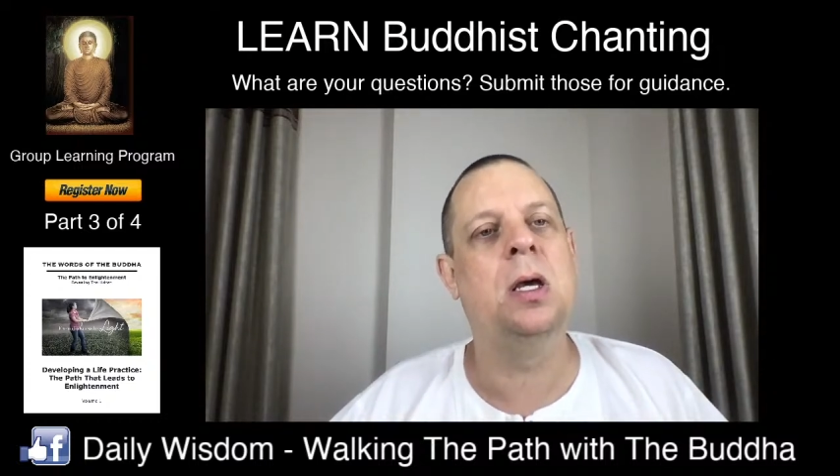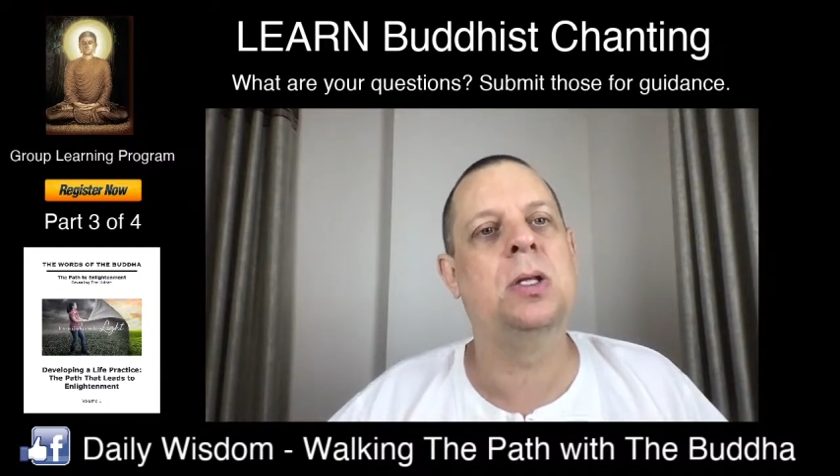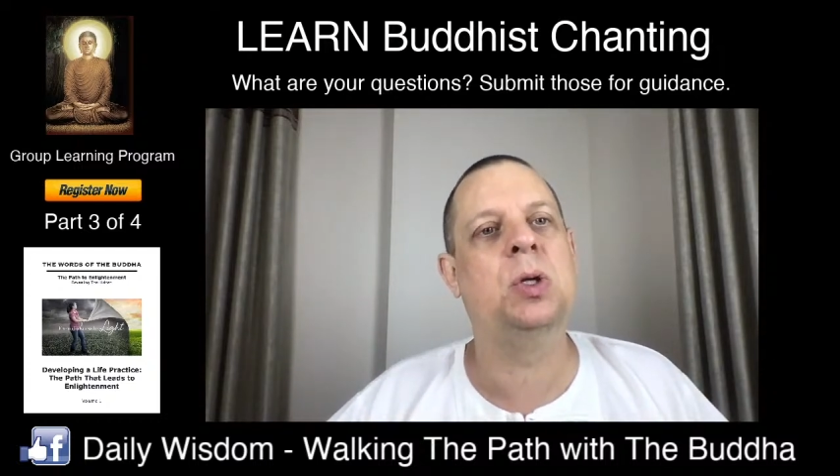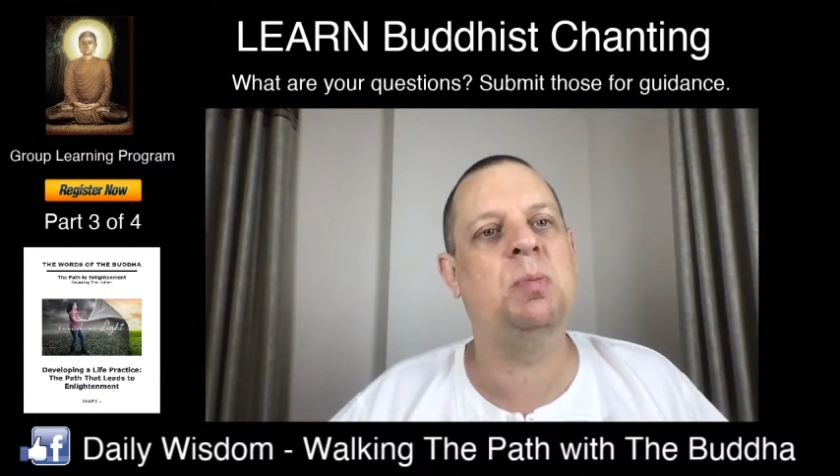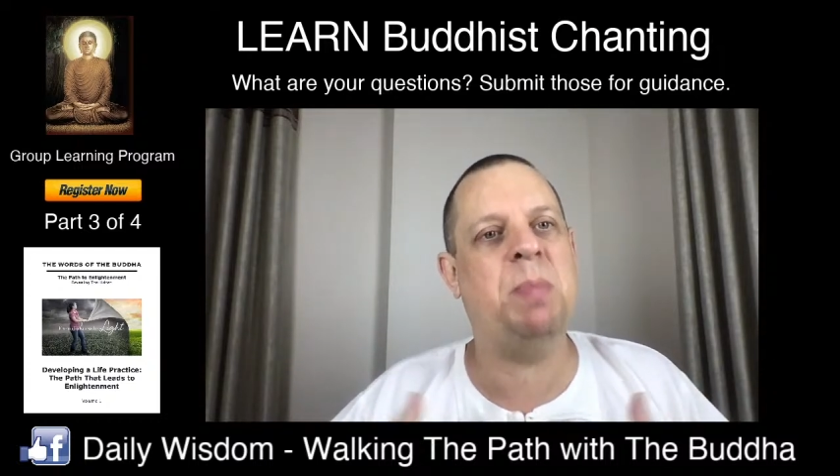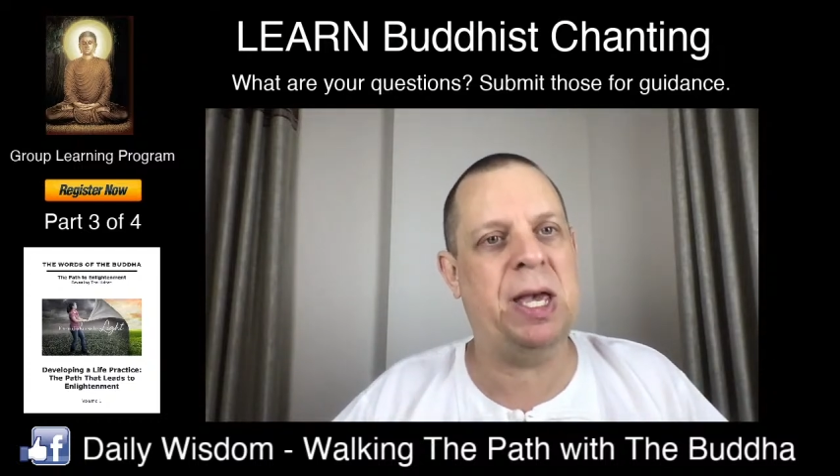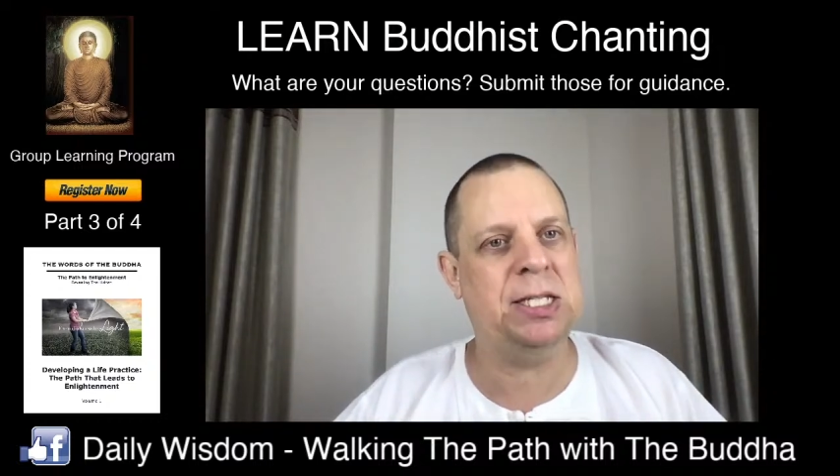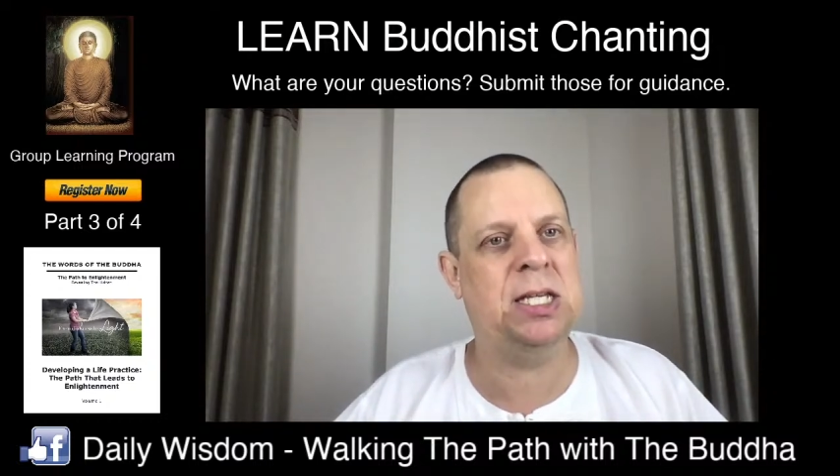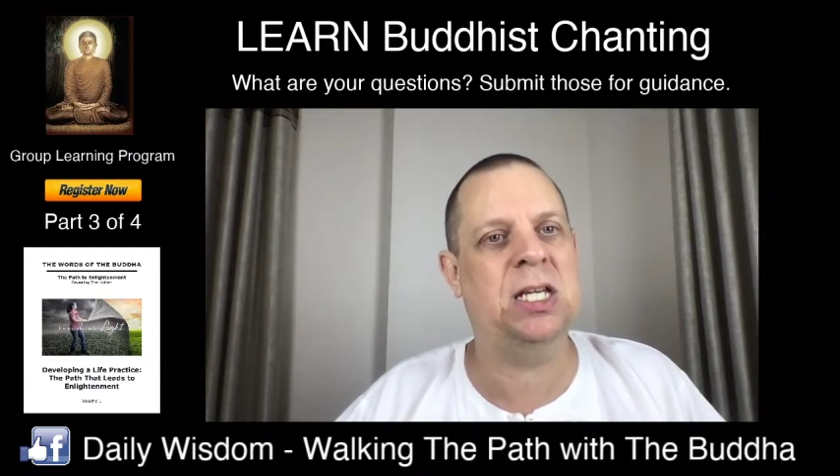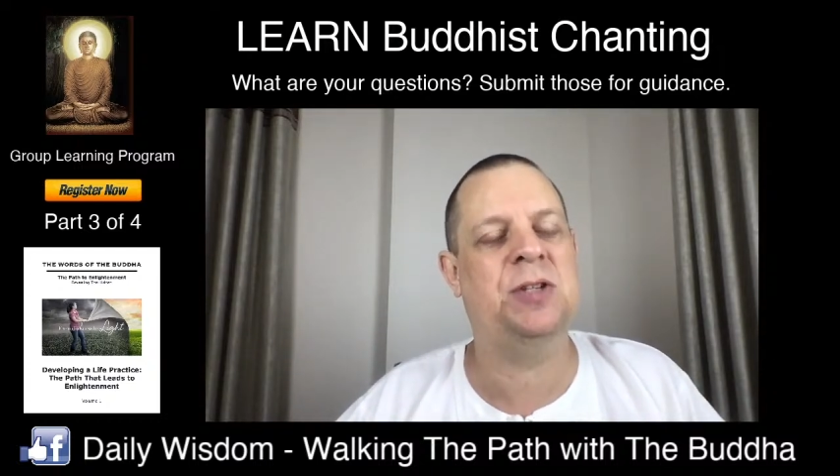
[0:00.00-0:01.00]
to
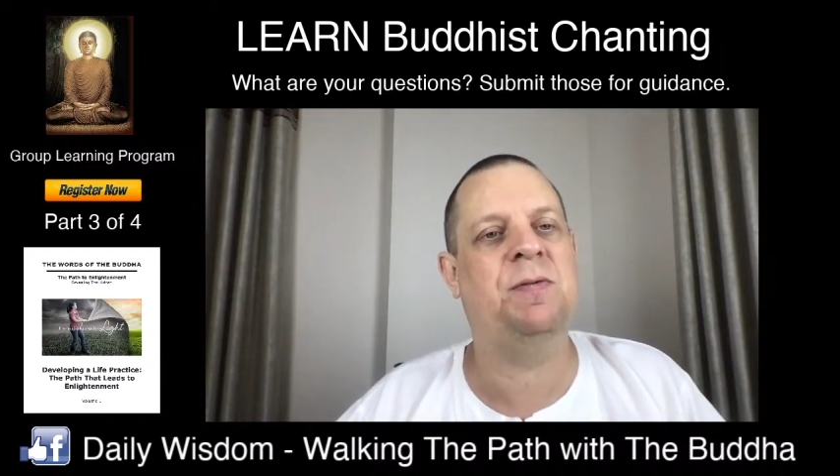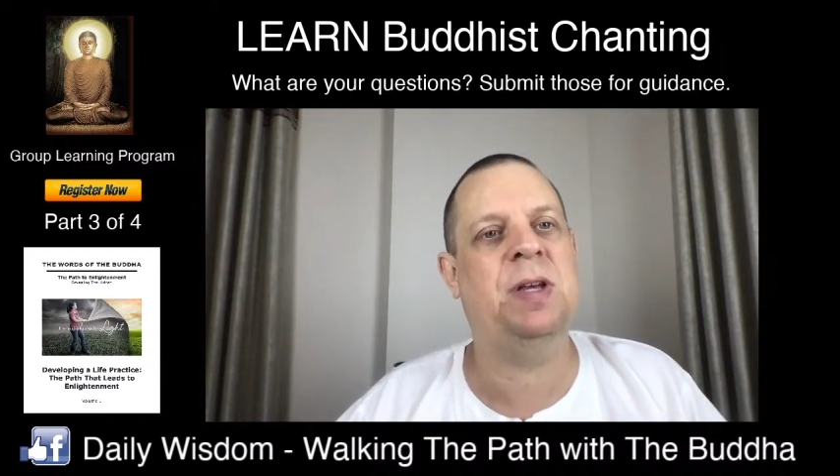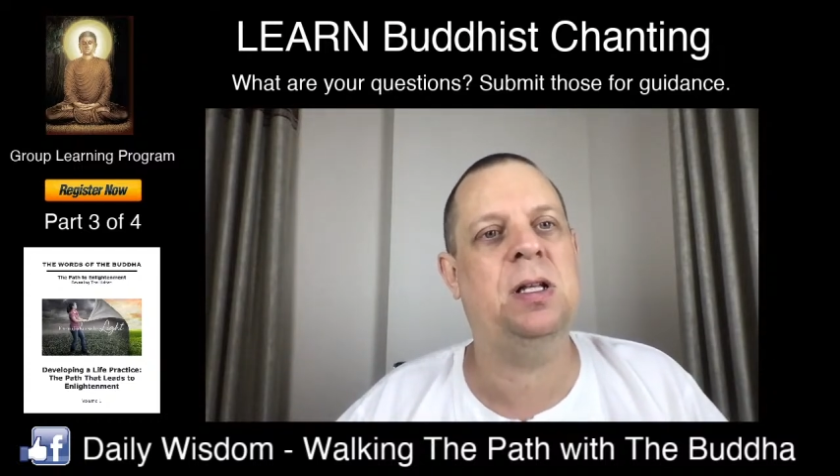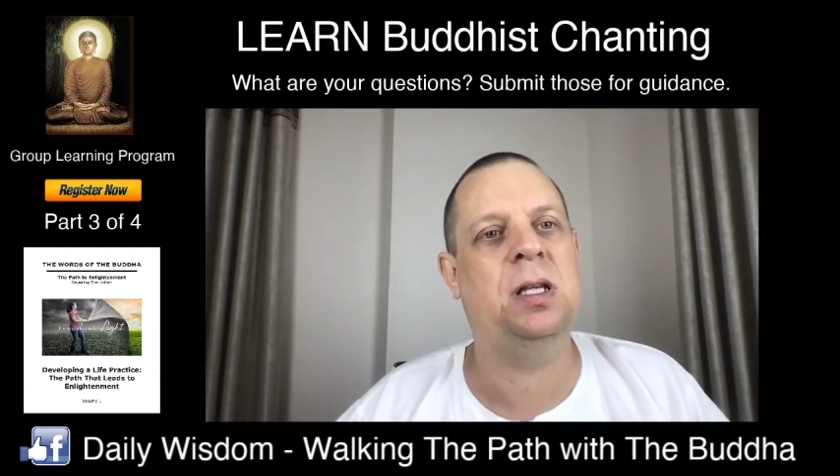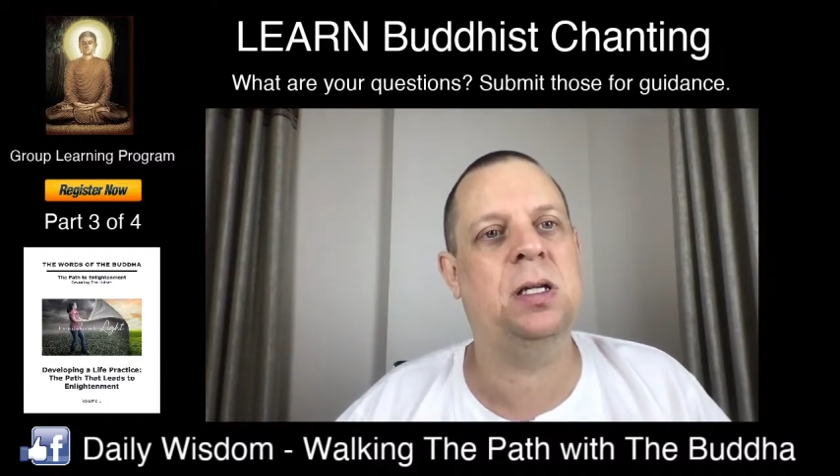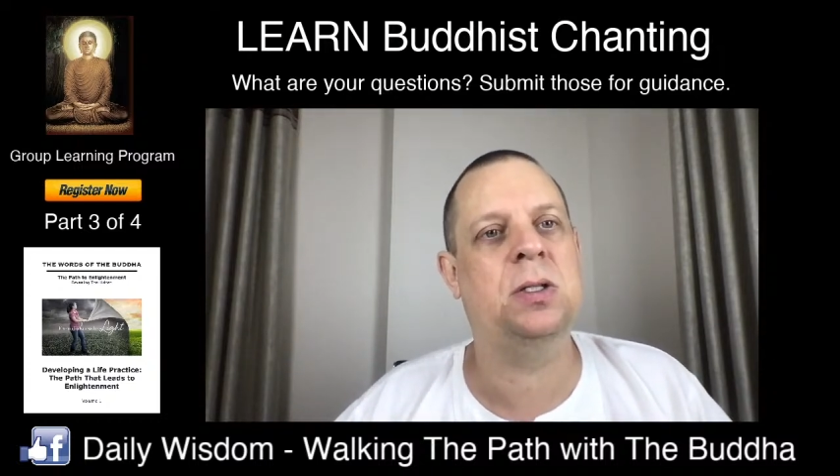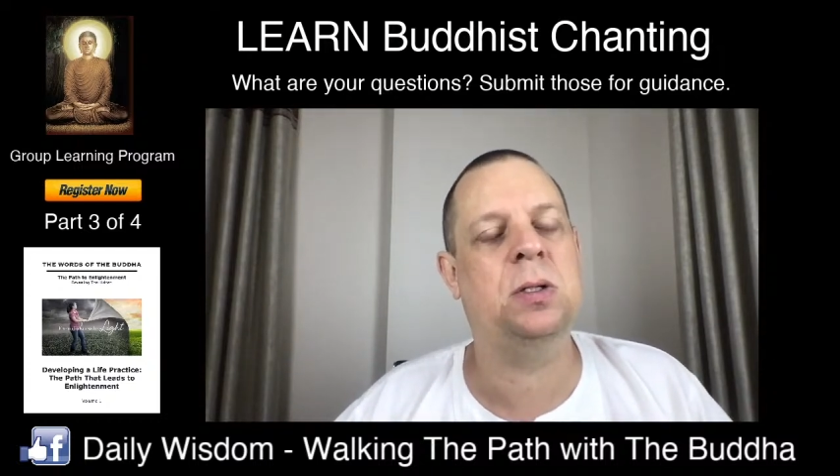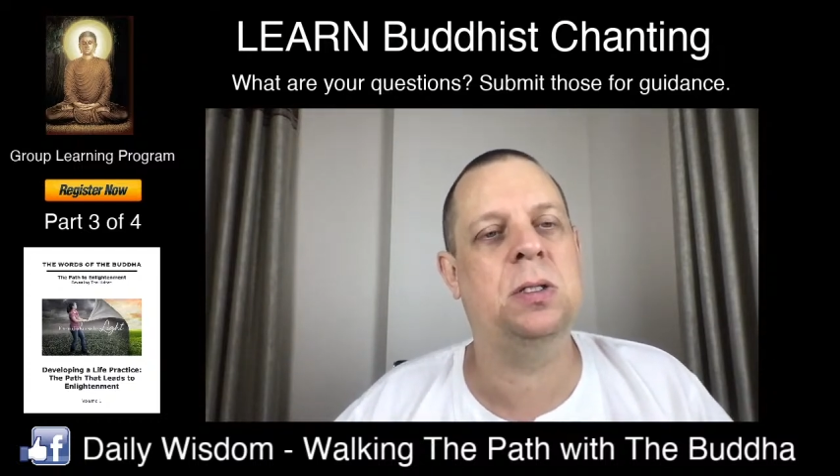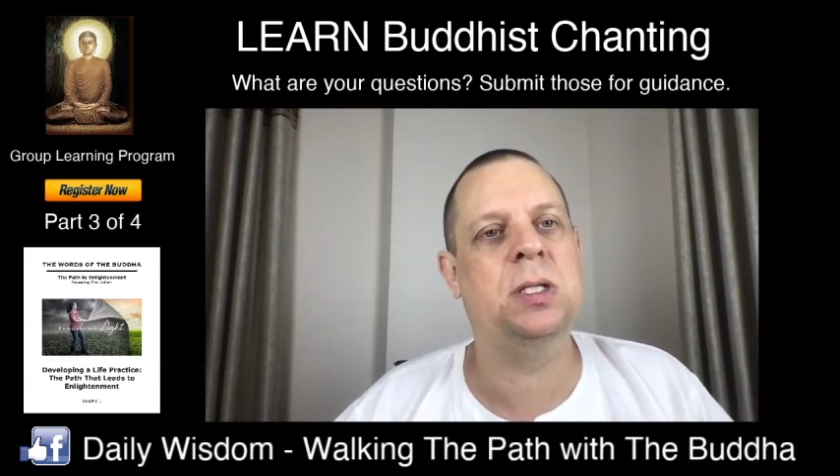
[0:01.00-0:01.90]
basing its feelings on